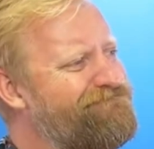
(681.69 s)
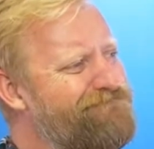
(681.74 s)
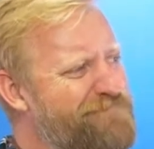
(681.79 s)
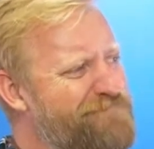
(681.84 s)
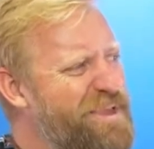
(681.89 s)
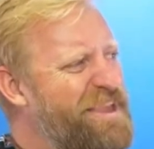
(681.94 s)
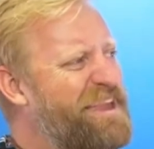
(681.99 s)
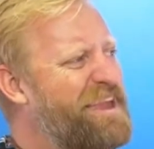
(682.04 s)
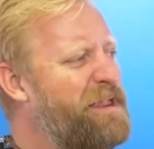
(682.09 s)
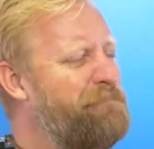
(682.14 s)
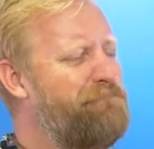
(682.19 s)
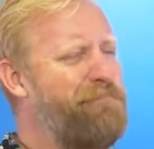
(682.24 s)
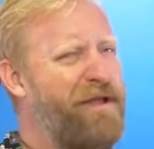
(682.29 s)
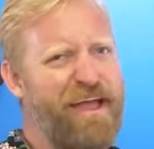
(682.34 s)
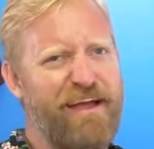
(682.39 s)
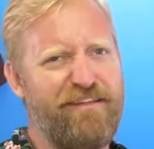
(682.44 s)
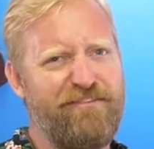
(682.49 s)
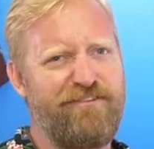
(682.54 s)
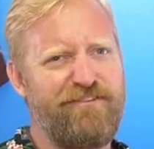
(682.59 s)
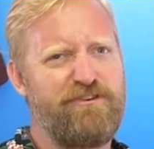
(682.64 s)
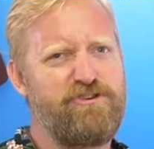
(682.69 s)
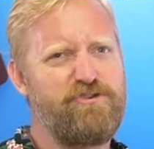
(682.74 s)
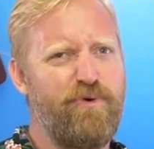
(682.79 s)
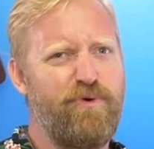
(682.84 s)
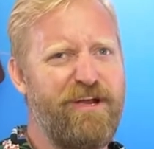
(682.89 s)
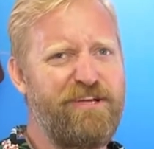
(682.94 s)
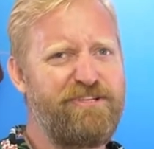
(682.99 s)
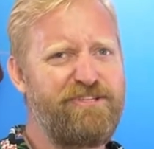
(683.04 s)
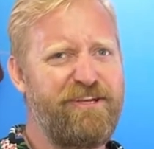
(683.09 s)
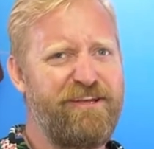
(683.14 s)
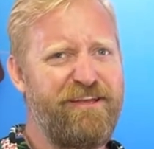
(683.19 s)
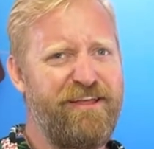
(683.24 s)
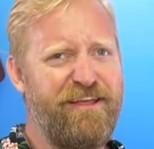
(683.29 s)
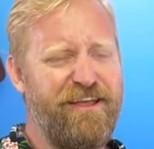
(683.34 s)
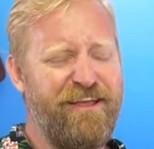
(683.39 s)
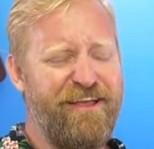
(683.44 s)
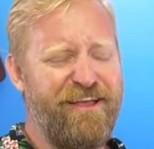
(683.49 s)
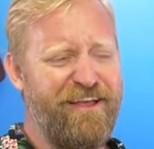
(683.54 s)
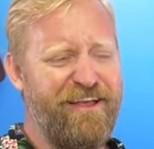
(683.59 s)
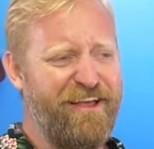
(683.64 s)
being in a band situation
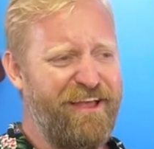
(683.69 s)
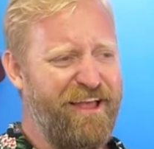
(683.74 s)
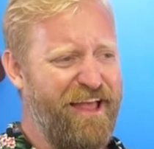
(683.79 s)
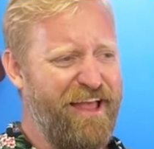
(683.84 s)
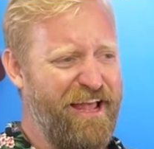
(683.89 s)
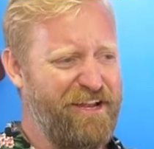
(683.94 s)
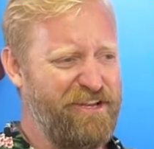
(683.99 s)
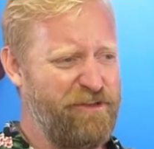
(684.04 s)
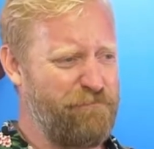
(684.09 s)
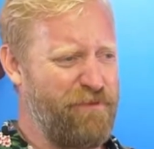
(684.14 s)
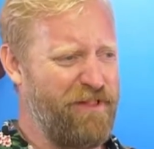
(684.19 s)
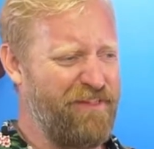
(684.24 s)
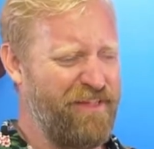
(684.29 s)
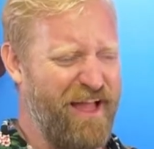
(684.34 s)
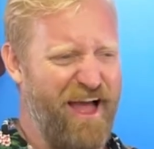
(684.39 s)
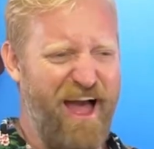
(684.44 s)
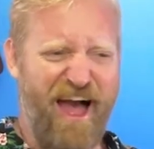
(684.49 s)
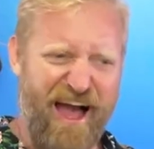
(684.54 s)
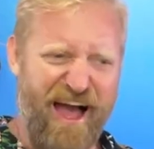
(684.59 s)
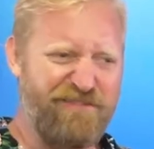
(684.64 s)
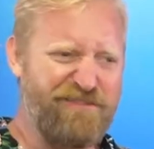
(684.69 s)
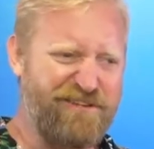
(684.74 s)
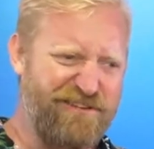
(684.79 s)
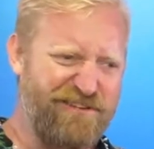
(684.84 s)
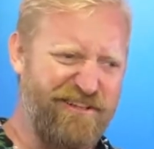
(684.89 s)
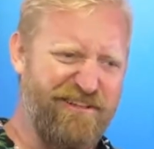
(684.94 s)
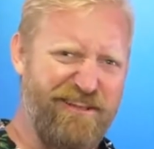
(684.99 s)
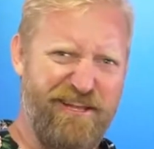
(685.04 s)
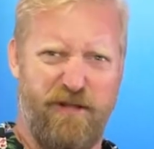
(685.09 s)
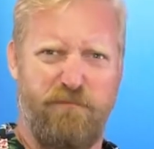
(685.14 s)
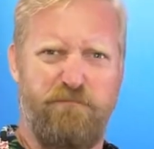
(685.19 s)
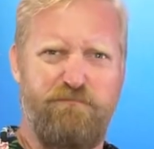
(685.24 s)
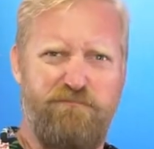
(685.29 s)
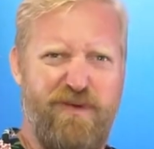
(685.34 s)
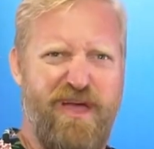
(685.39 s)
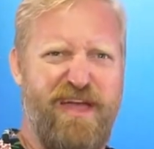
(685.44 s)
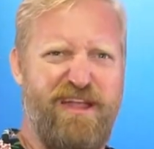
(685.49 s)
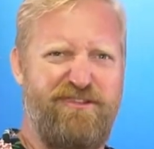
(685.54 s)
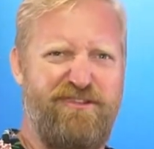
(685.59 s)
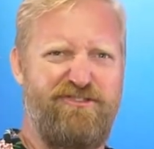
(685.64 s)
and just being like, I'm just a little
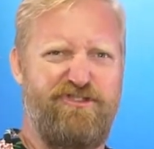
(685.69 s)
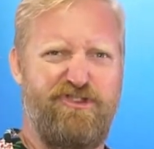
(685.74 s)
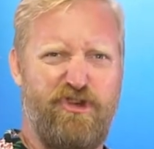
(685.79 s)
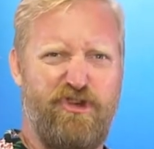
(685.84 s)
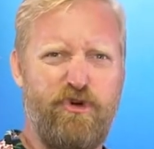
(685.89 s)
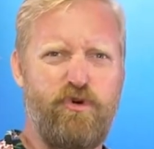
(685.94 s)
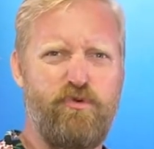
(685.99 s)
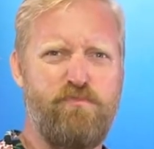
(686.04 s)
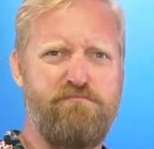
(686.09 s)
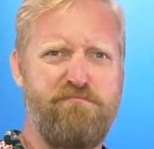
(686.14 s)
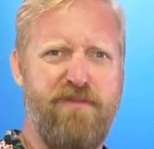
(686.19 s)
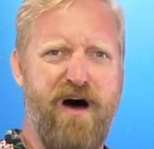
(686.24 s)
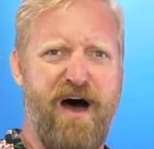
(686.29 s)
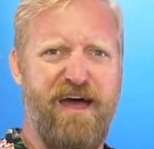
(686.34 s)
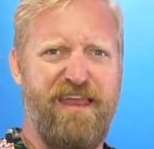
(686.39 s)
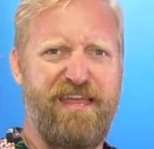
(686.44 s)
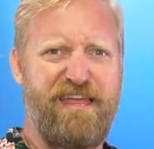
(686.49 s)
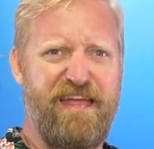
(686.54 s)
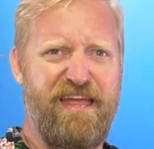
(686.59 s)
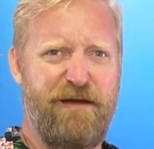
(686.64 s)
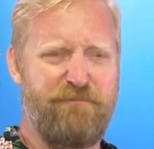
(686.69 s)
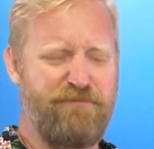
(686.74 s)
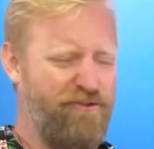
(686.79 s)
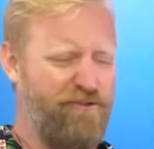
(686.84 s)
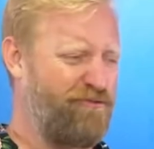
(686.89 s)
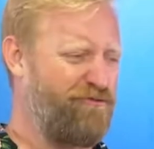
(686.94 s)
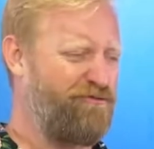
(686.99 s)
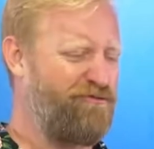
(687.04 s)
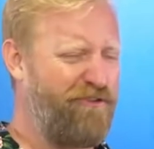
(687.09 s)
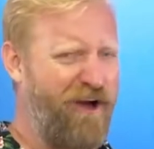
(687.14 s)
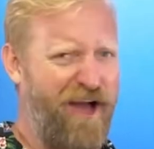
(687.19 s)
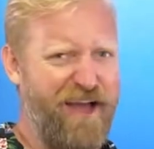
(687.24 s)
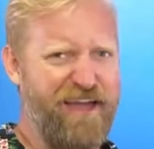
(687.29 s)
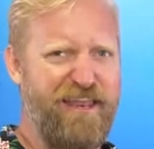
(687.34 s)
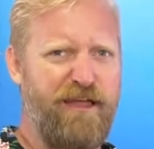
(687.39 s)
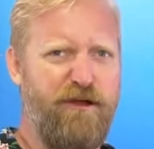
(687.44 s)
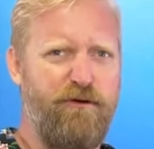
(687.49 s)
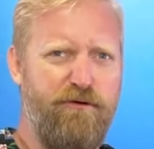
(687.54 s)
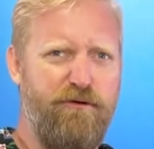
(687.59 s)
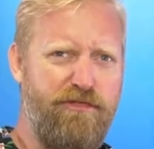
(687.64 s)
bit too muddy. I'm just
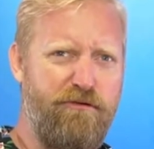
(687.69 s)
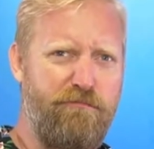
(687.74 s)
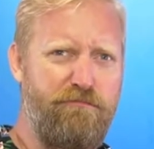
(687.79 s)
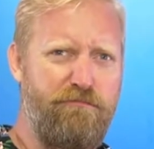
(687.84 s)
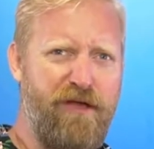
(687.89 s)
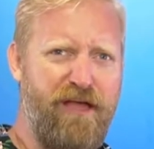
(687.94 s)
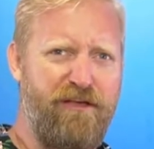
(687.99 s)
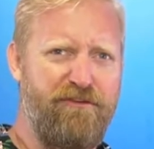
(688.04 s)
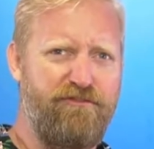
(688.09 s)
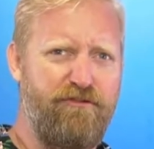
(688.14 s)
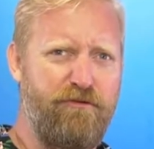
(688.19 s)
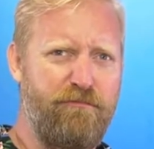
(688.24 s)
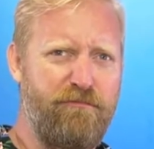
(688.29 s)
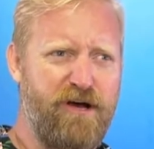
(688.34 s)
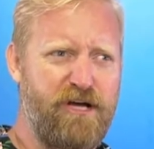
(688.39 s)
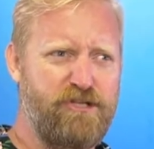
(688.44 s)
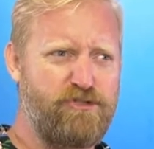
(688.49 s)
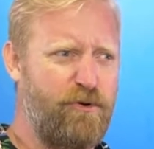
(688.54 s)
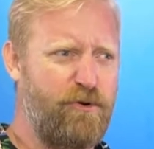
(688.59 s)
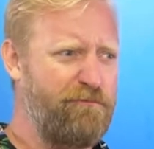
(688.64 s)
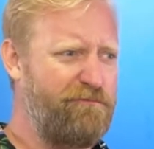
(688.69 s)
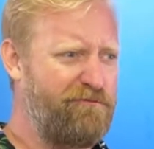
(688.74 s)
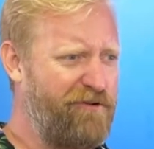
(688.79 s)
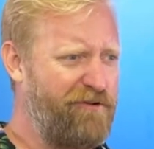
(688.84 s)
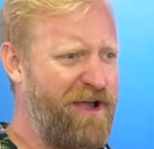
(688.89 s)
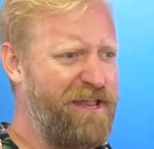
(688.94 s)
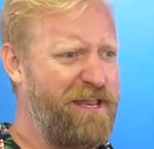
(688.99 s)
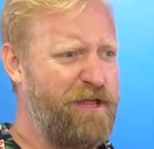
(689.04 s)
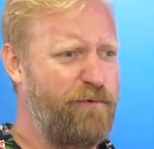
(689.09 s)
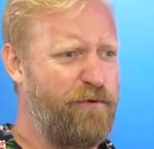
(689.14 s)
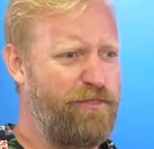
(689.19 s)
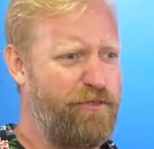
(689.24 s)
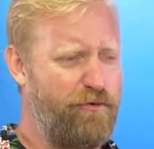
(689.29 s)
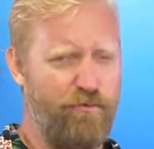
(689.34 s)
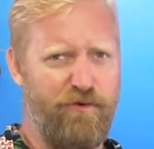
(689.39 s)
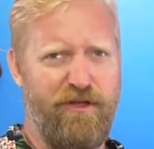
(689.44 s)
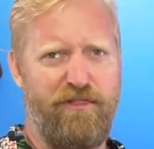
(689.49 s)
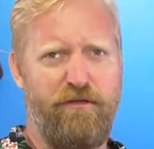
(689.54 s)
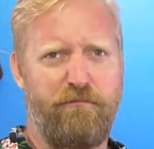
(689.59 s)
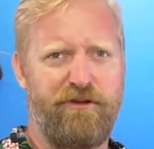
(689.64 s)
fighting with the bass too much, or I'm fighting with the
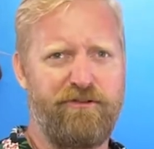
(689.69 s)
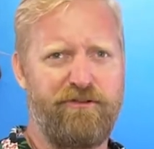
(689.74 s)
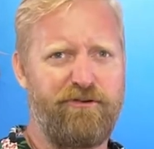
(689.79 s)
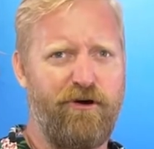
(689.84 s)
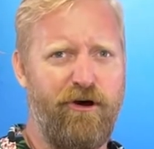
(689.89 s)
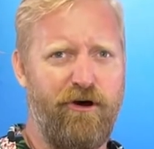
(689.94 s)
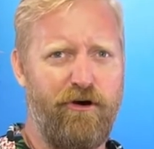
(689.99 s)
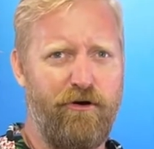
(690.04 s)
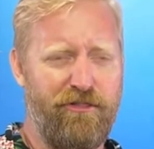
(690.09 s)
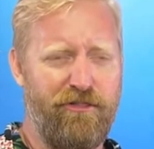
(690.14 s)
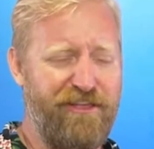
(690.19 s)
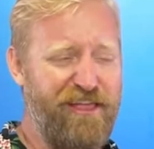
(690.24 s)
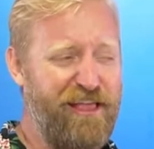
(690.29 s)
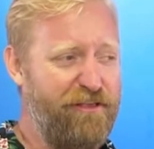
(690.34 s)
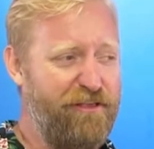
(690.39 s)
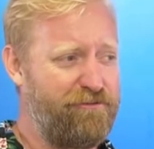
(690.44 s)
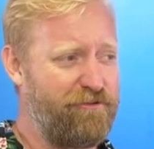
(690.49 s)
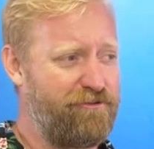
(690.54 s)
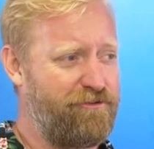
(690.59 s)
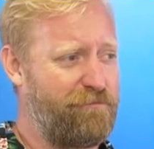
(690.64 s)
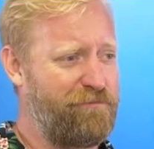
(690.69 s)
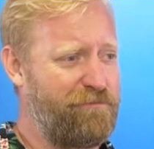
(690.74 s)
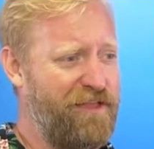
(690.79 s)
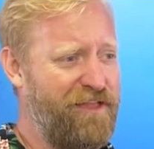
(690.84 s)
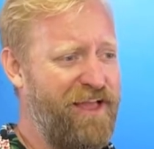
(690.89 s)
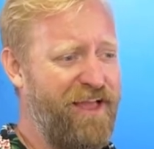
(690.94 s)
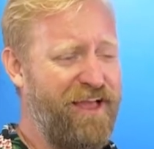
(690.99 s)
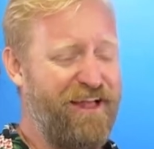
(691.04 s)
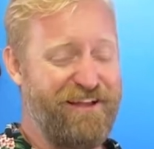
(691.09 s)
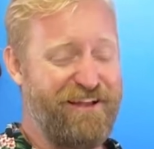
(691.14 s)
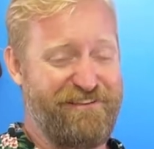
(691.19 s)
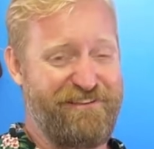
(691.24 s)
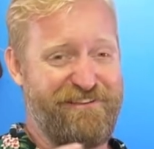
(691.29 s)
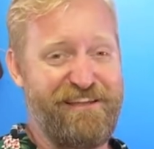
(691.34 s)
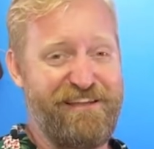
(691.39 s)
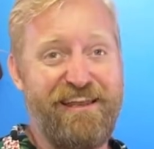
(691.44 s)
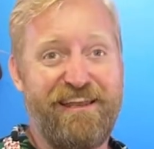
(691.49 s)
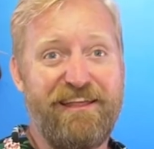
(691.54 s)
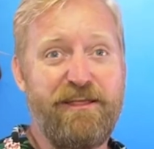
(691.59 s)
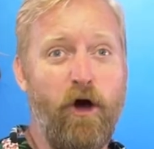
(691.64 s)
rhythm guitar or the keys or something. I just
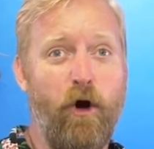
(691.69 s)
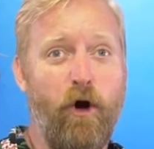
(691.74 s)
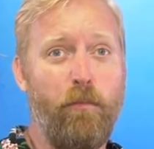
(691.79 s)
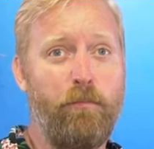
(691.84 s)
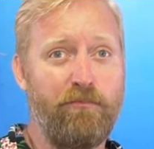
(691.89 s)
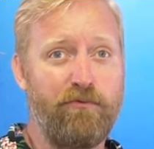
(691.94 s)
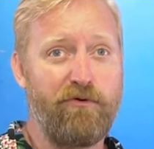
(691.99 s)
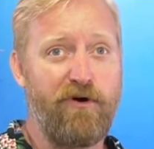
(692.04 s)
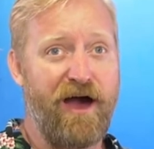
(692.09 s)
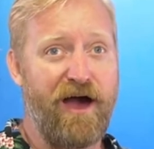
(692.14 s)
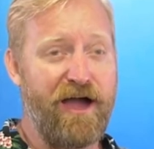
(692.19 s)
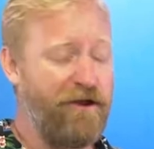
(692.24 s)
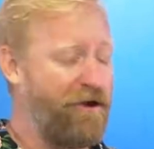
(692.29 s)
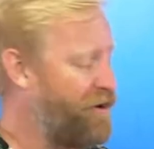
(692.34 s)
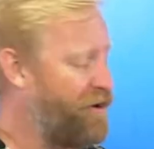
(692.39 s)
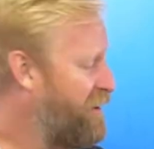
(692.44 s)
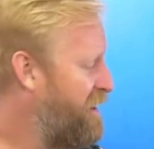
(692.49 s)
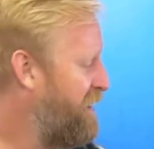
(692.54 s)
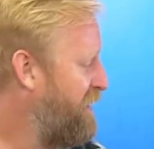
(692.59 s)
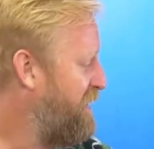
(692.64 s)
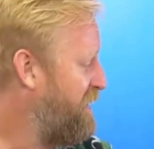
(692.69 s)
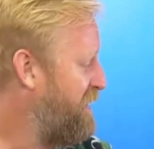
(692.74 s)
need to go brighter.